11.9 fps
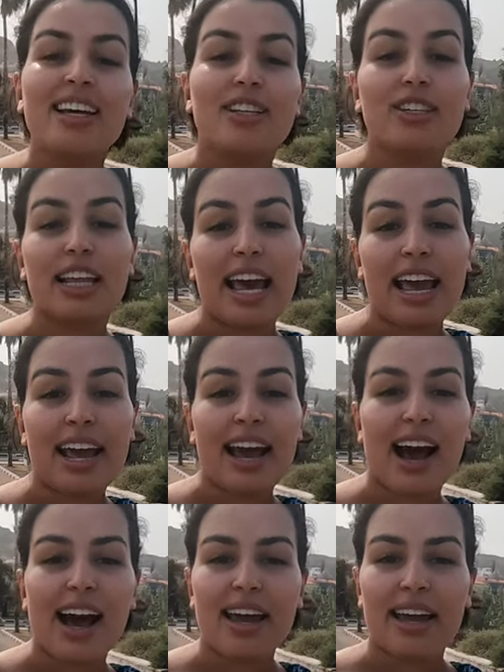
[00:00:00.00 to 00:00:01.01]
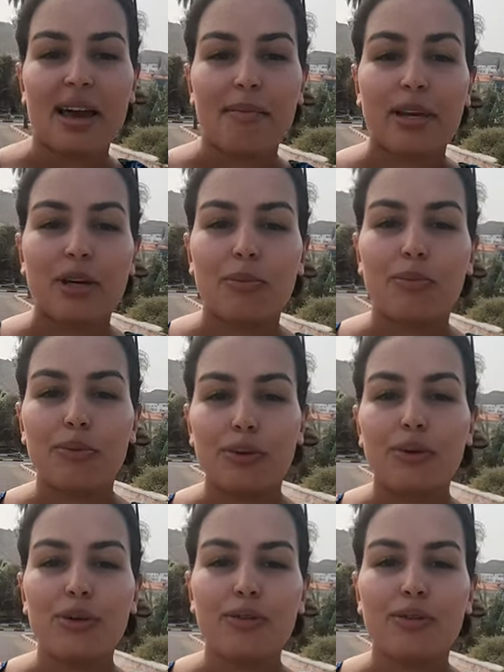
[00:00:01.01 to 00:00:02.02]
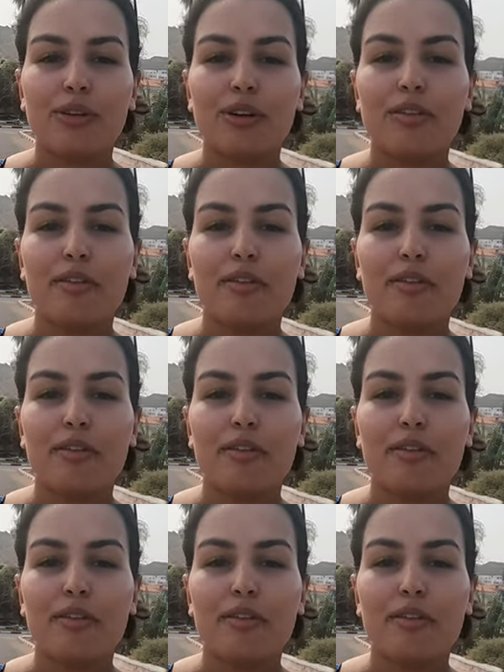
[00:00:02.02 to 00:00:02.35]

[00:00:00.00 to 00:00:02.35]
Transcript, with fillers: Today I am in a beautiful